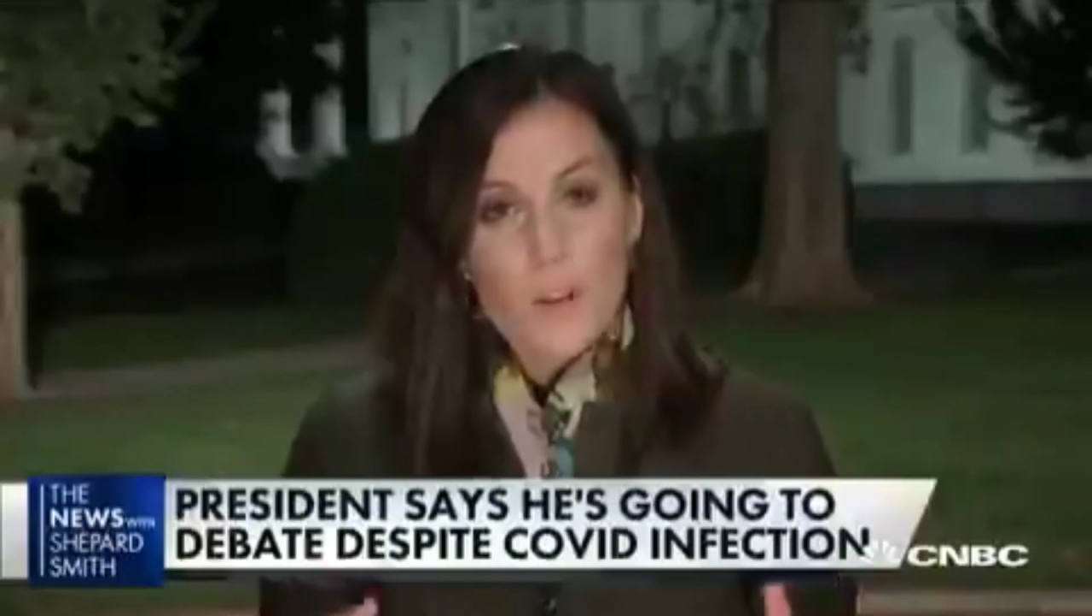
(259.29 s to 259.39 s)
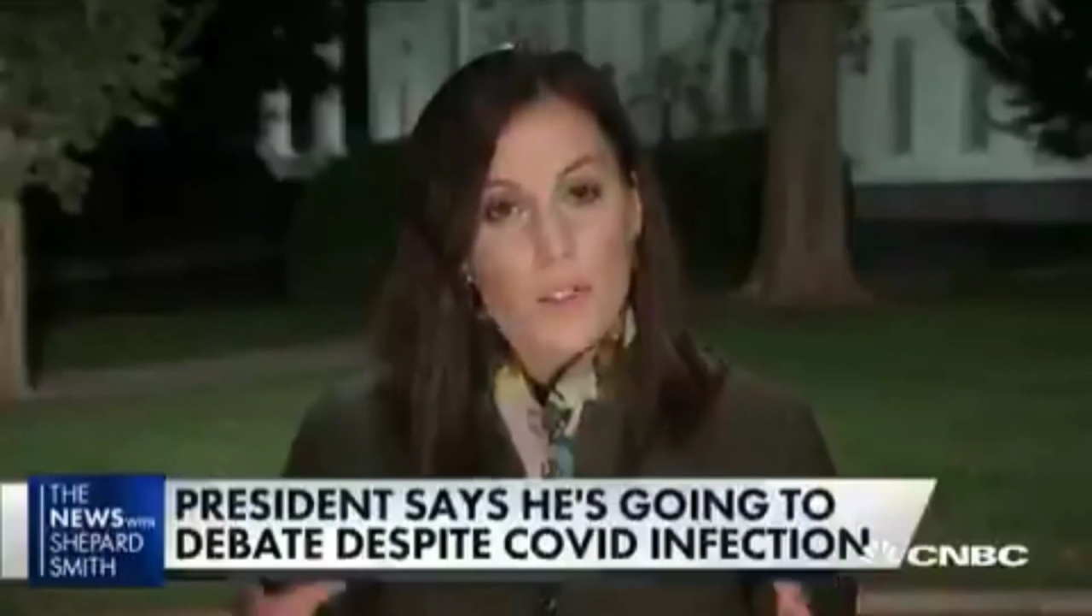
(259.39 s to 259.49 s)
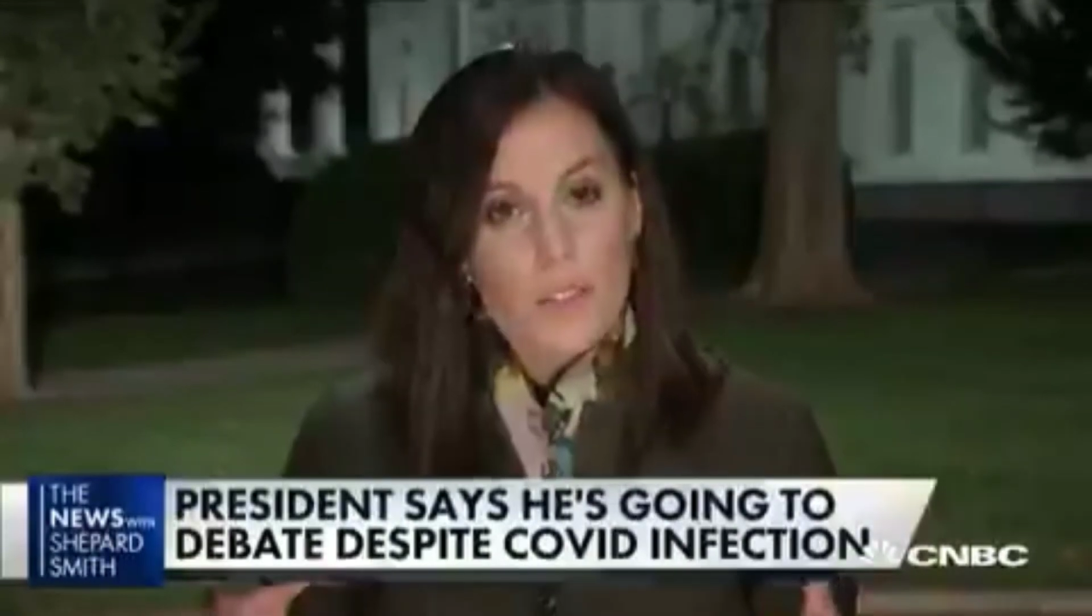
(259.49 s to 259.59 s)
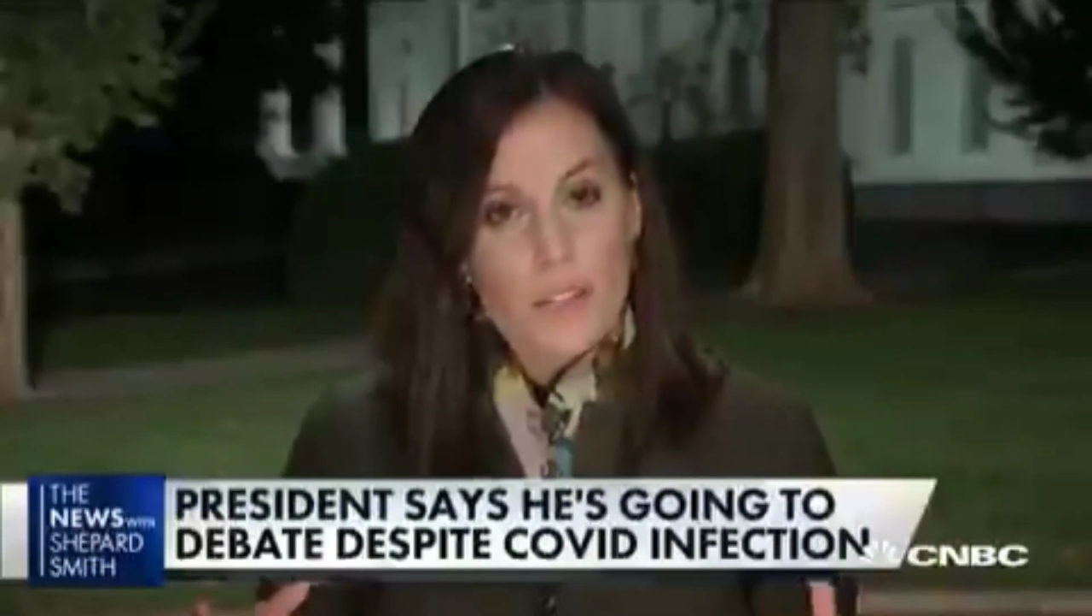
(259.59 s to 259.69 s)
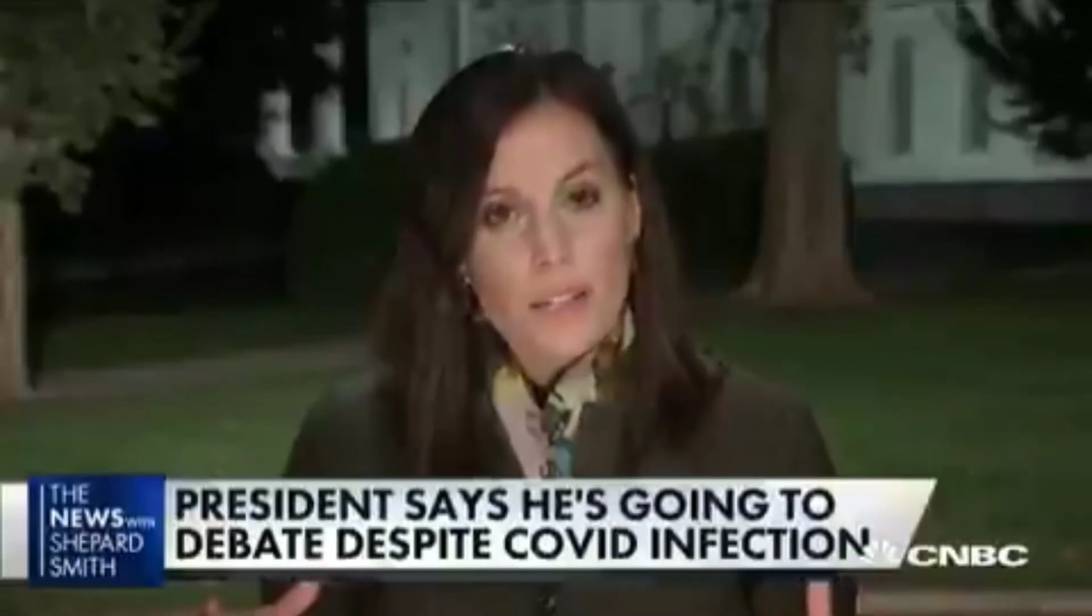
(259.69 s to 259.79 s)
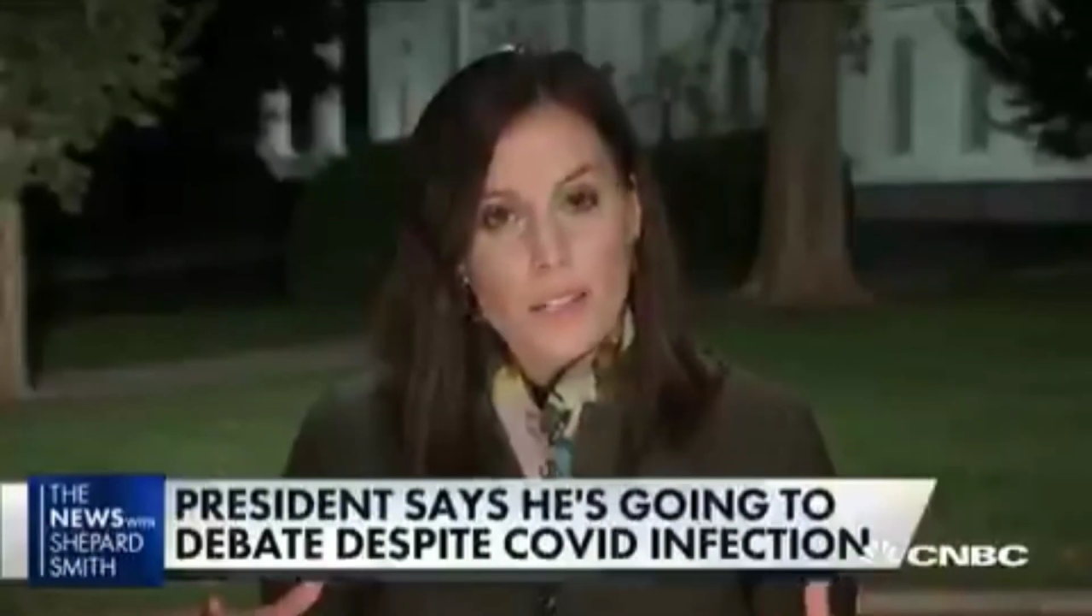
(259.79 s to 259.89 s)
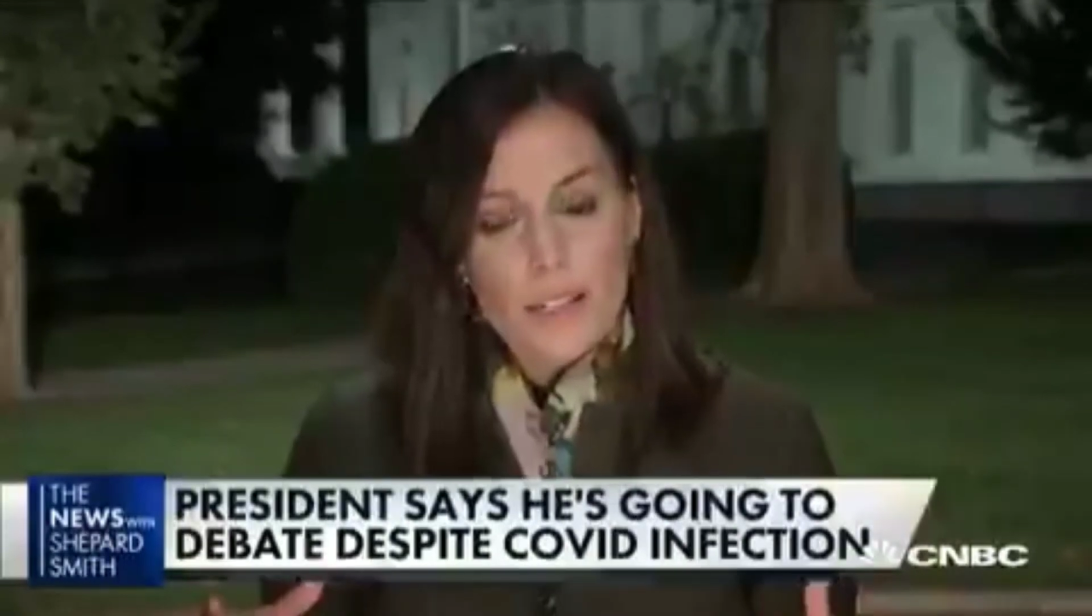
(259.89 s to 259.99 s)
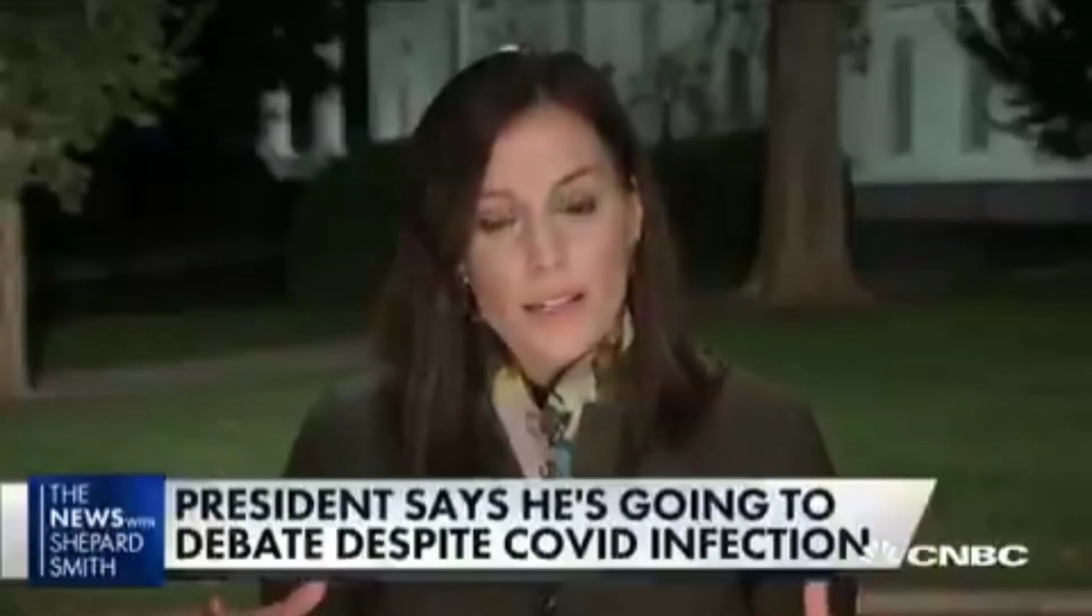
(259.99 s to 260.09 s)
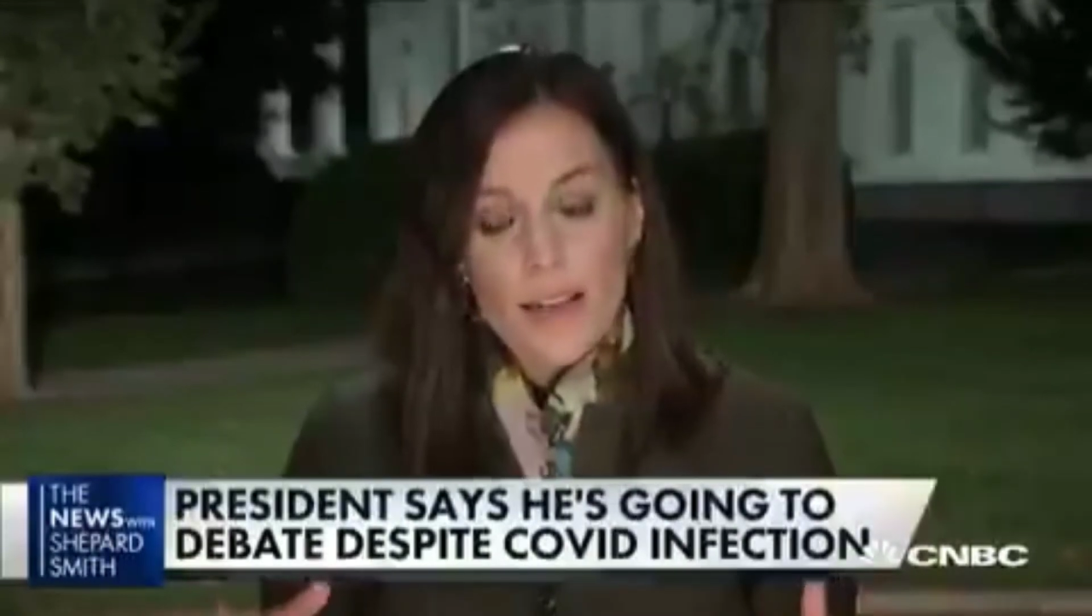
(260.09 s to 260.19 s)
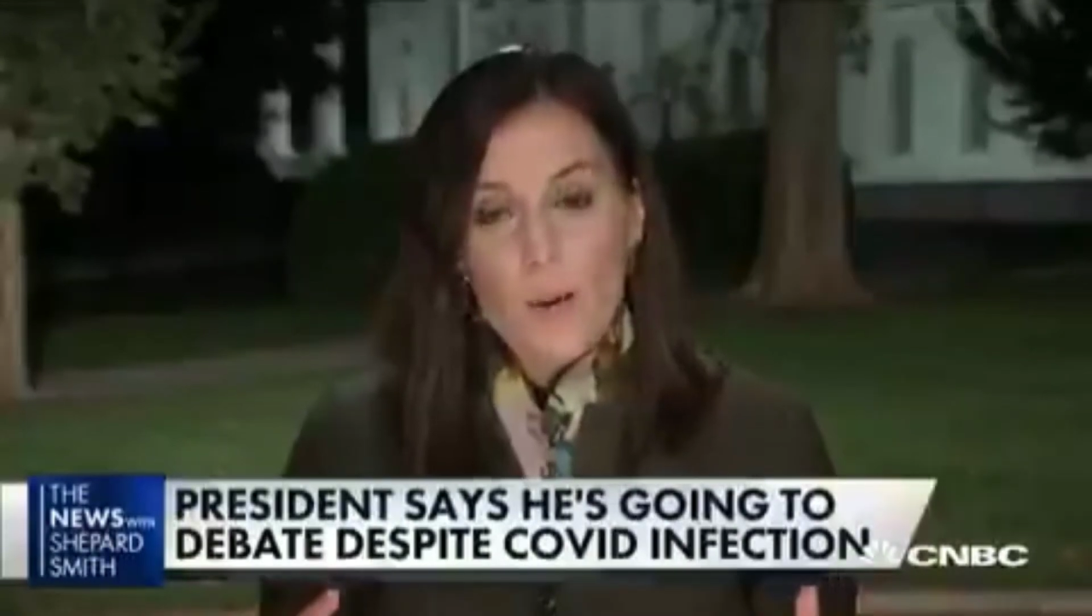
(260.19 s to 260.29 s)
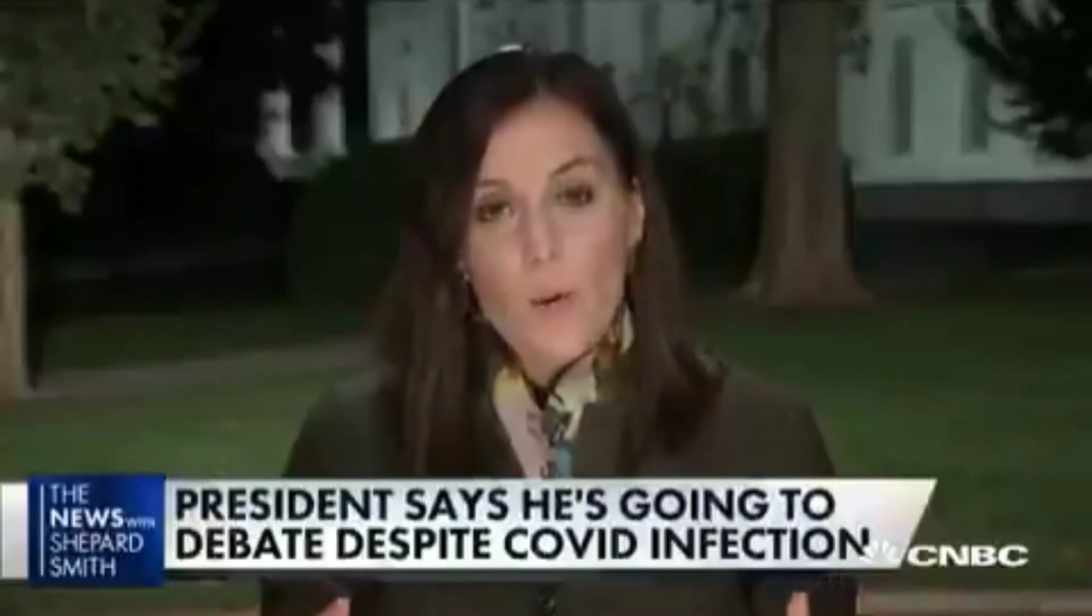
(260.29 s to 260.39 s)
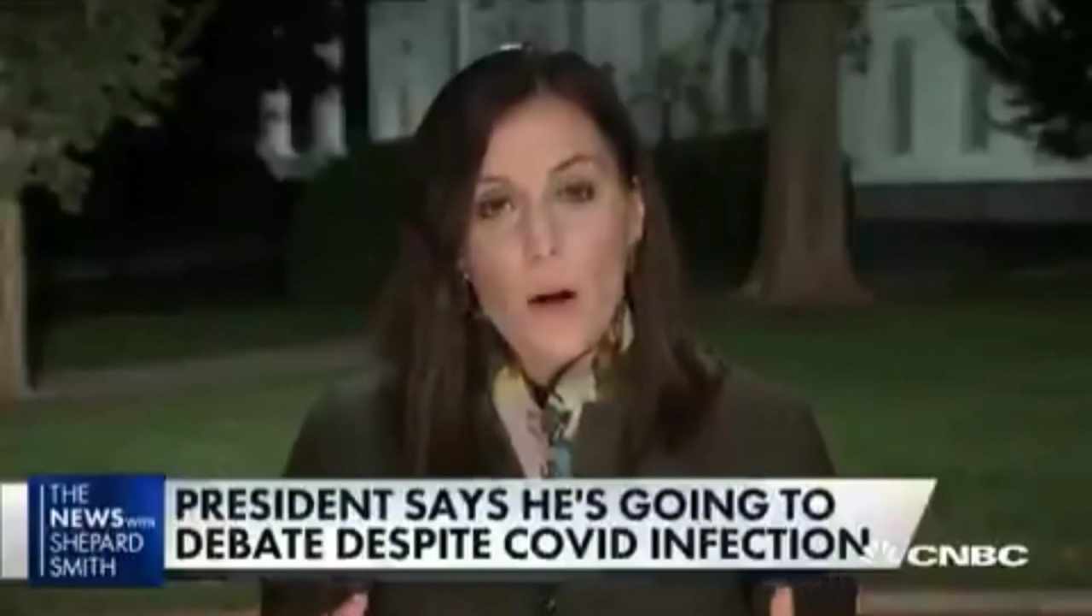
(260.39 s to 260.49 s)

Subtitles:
What does the CDC say?